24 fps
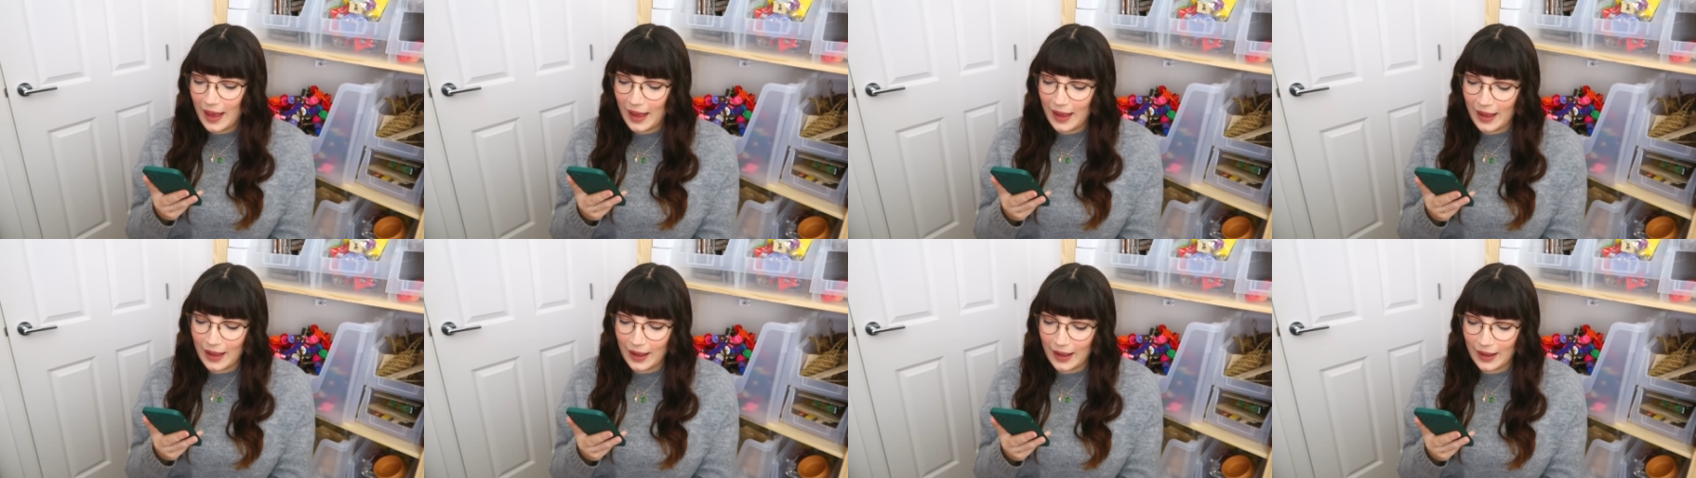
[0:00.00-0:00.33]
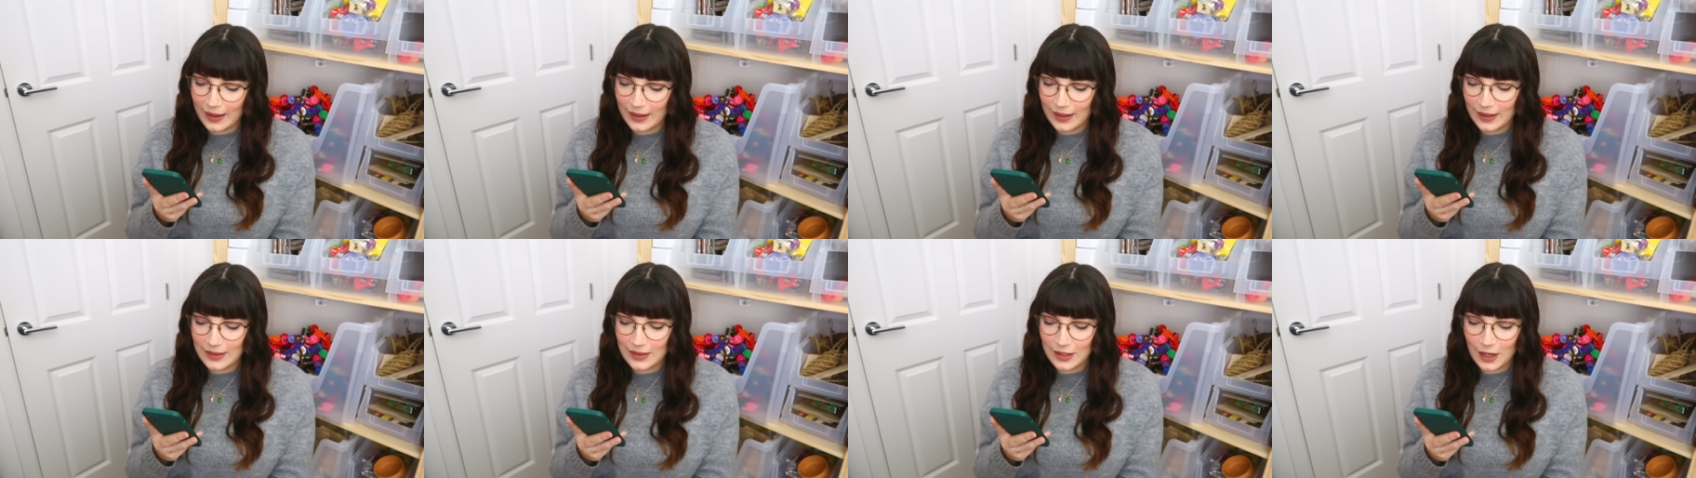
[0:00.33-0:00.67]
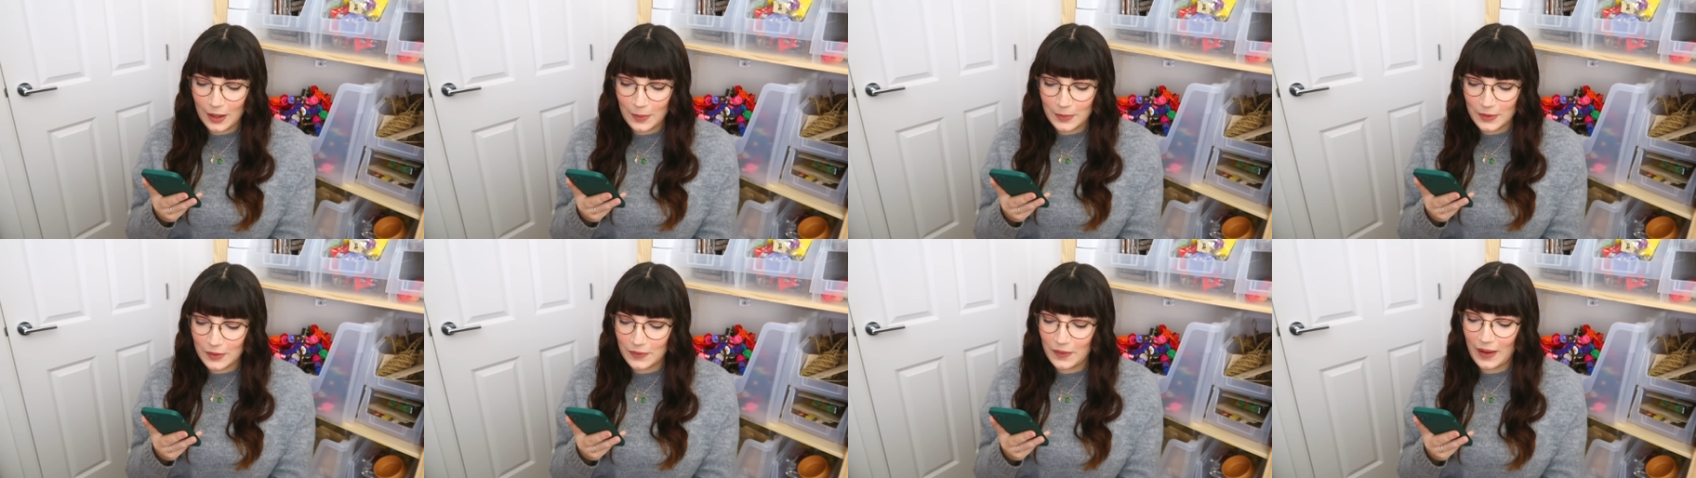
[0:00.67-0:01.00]
And in
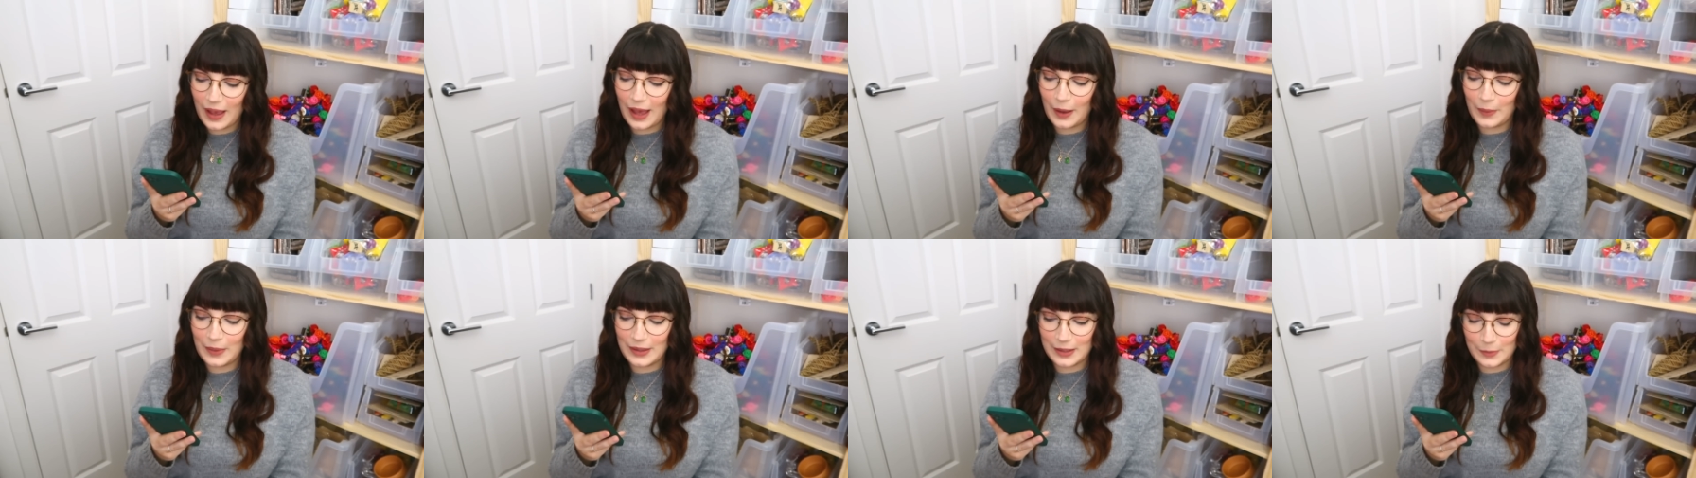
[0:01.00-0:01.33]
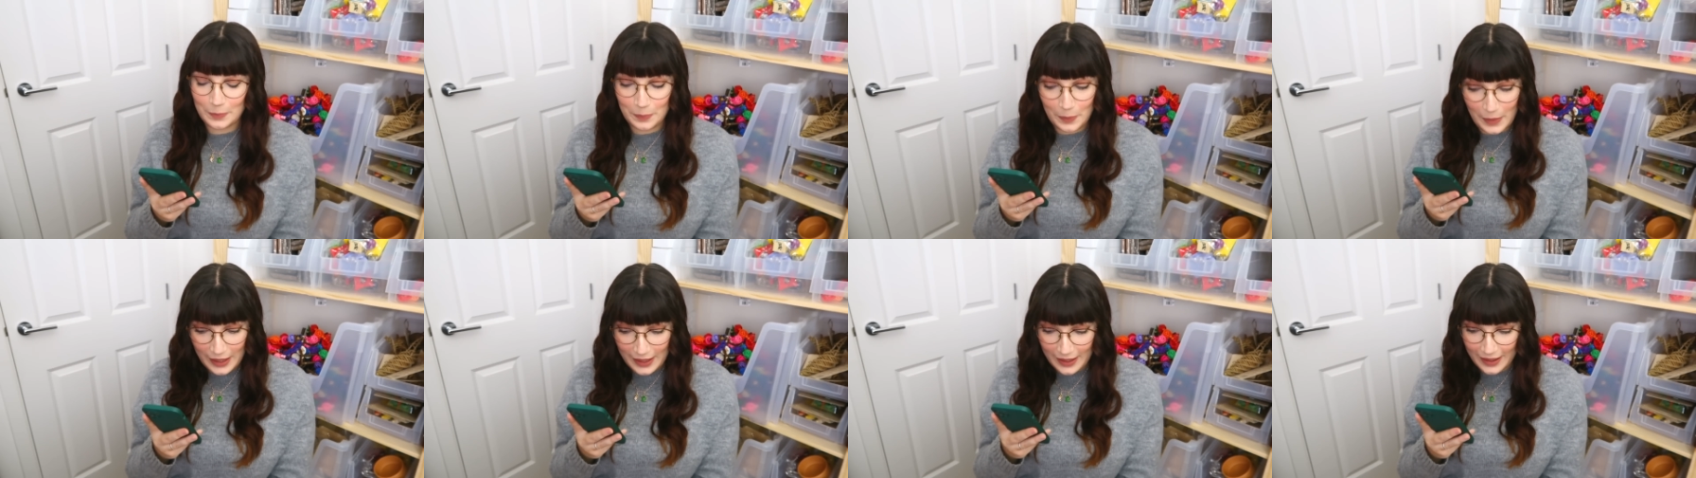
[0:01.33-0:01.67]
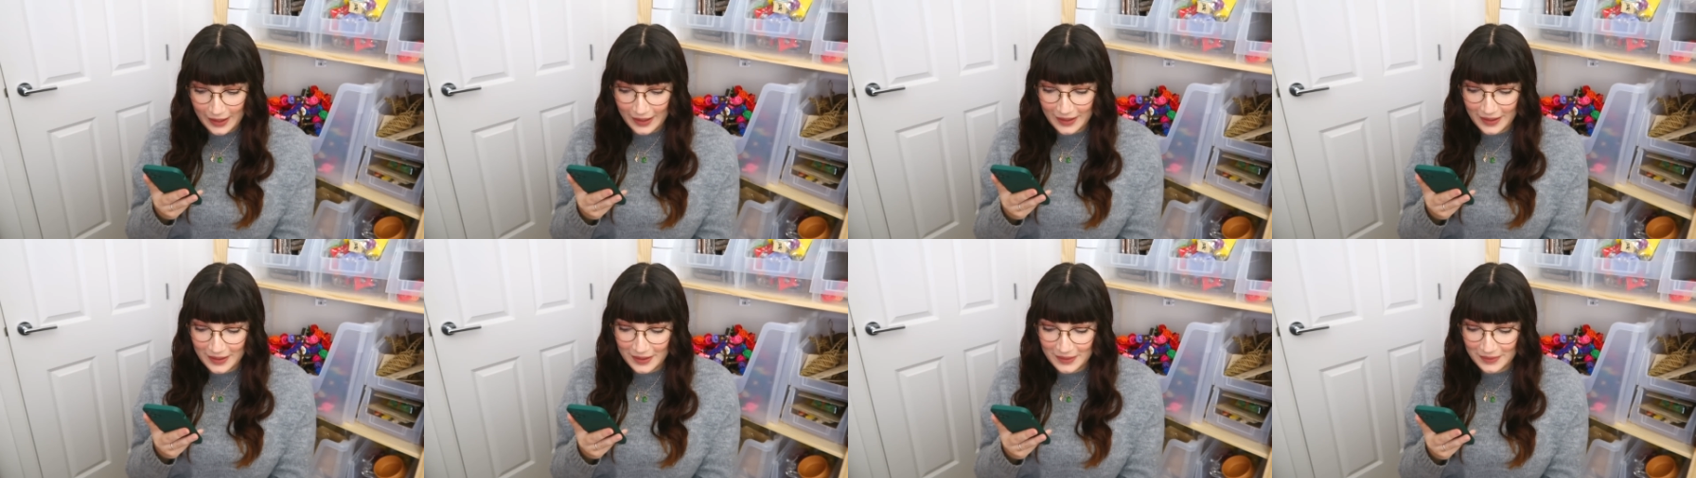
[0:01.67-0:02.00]
terms of how it's
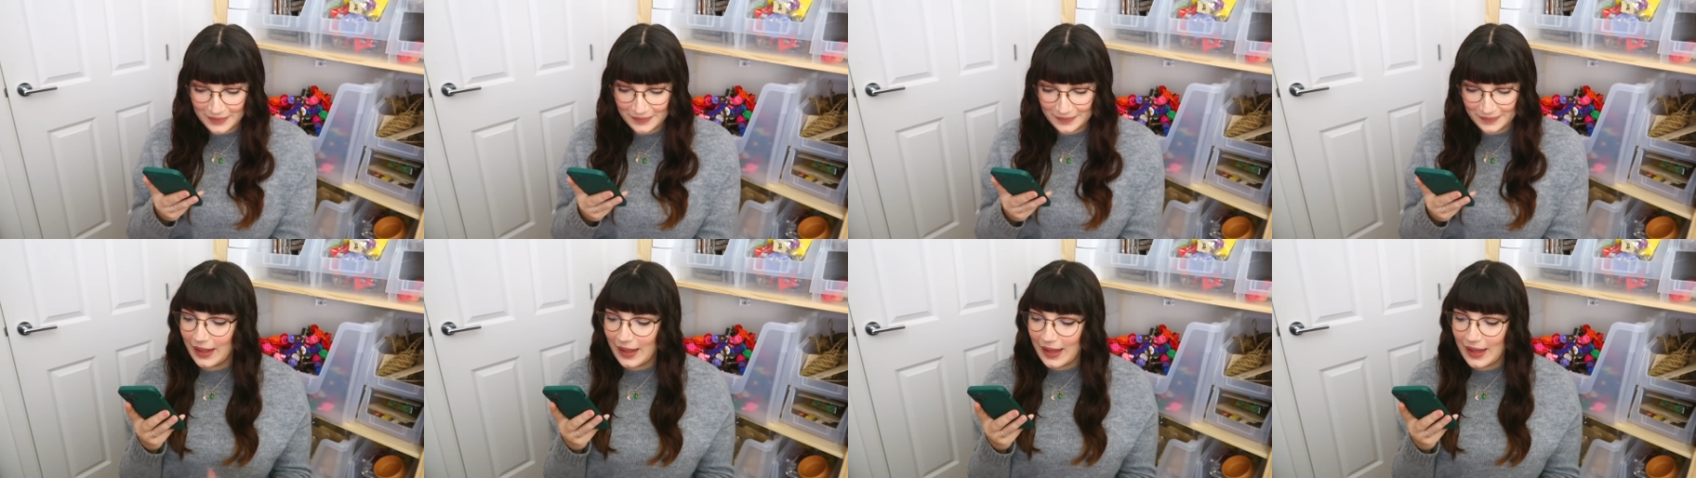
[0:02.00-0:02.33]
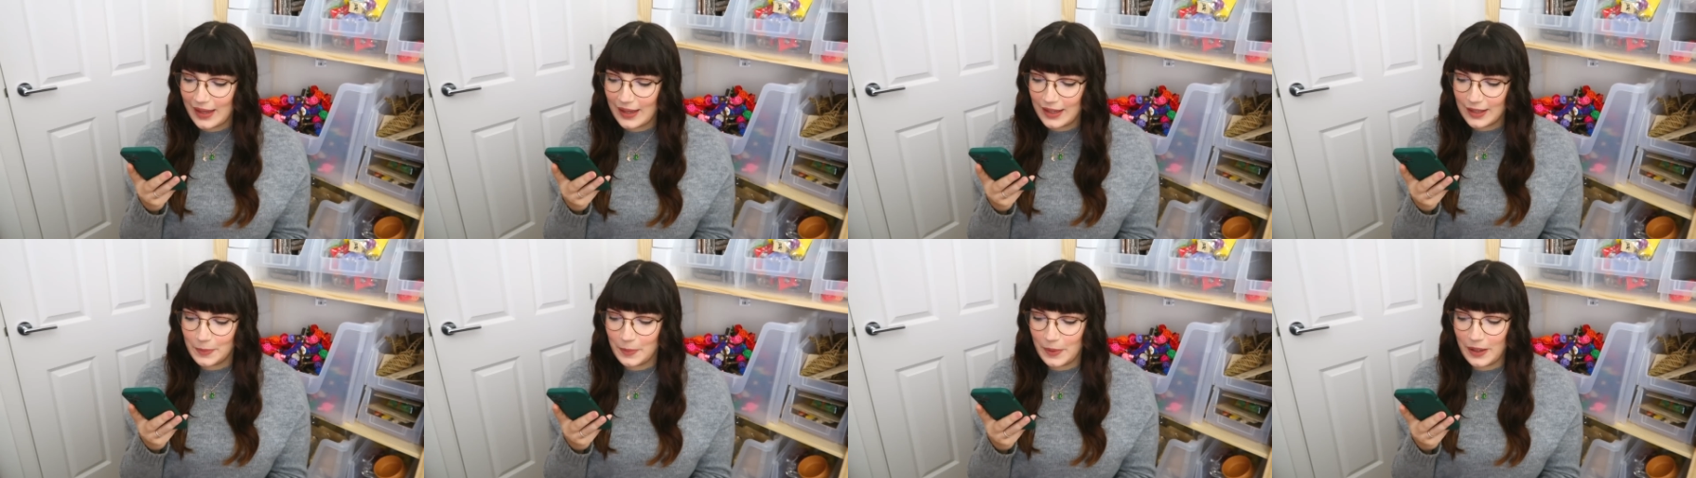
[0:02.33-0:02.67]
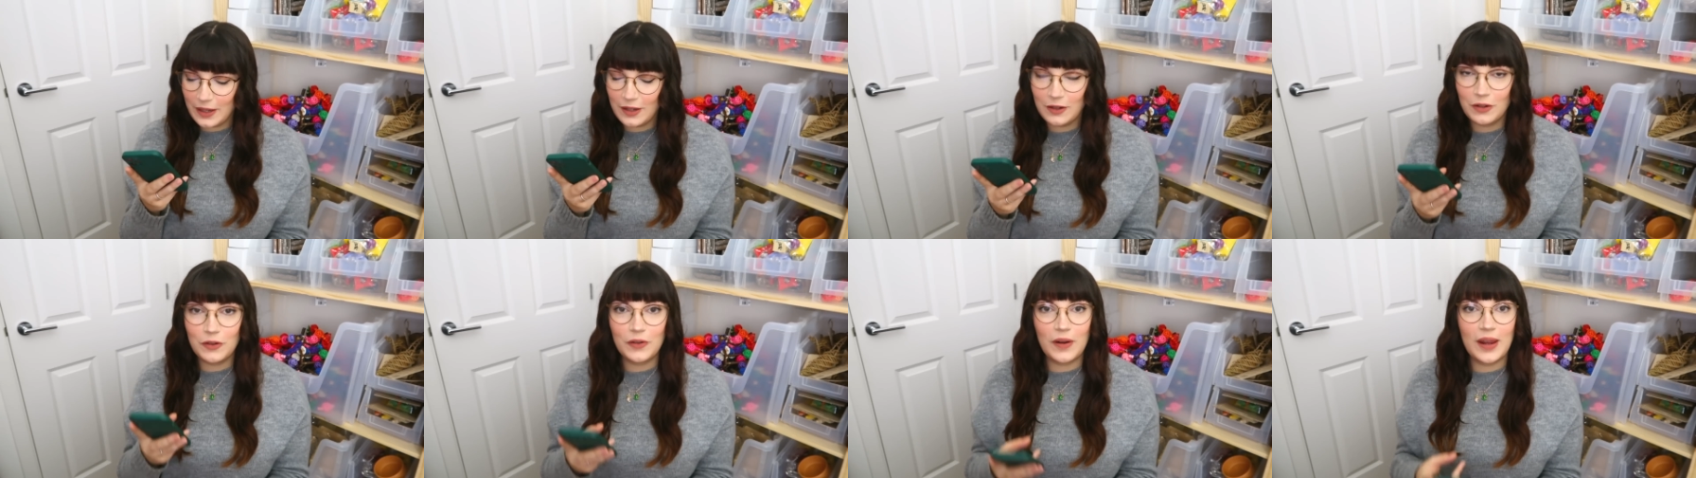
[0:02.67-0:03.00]
been, it has
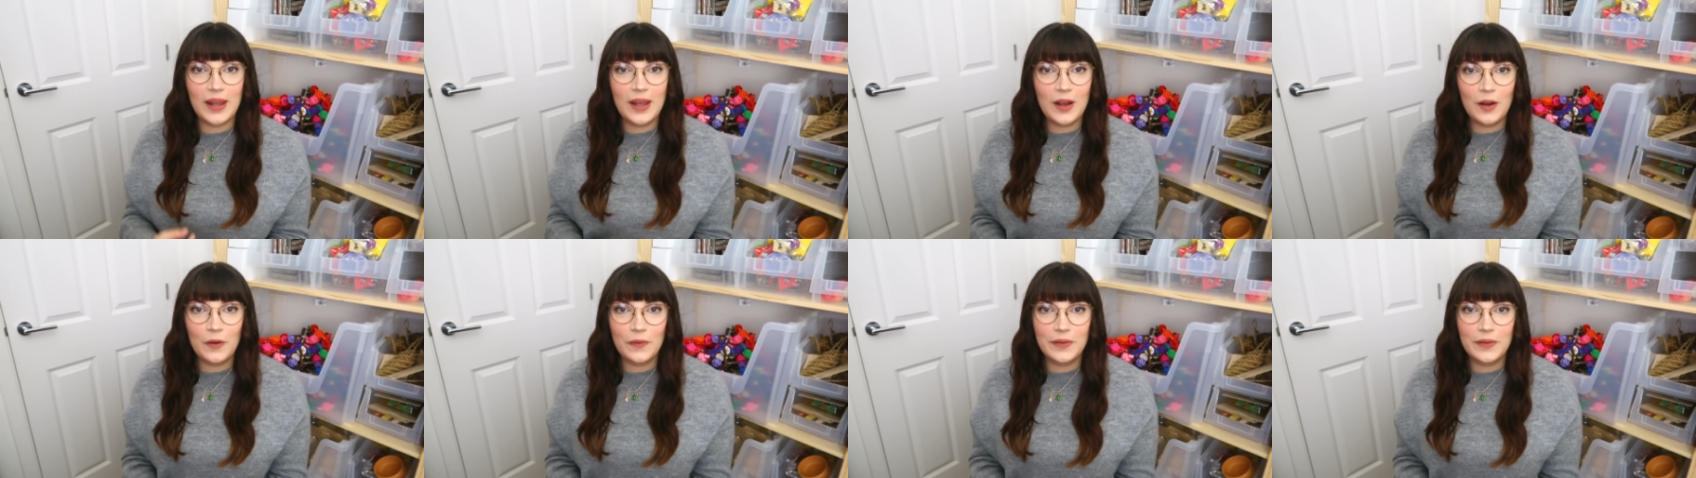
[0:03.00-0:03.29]
been great.